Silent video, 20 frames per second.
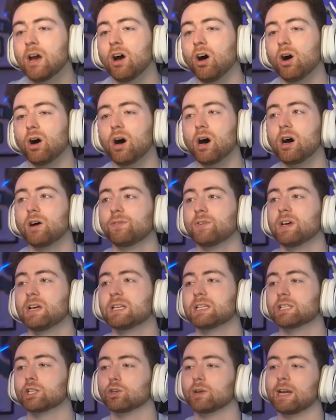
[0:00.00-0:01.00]

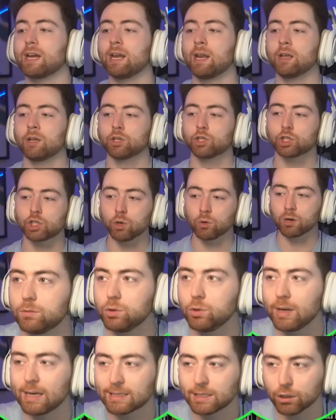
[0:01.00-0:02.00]
off-screen shooter. You
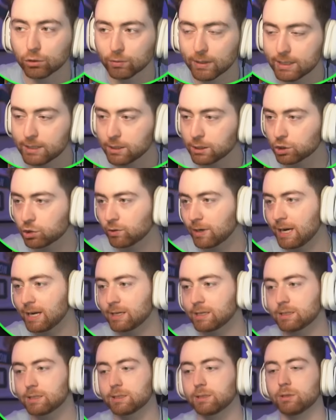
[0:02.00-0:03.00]
guys can read the
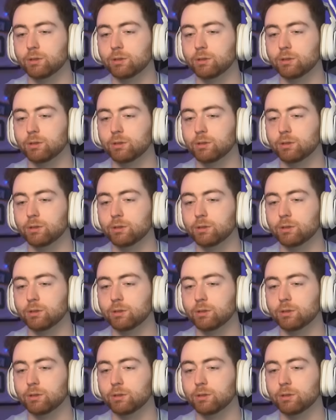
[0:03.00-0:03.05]
strengths, the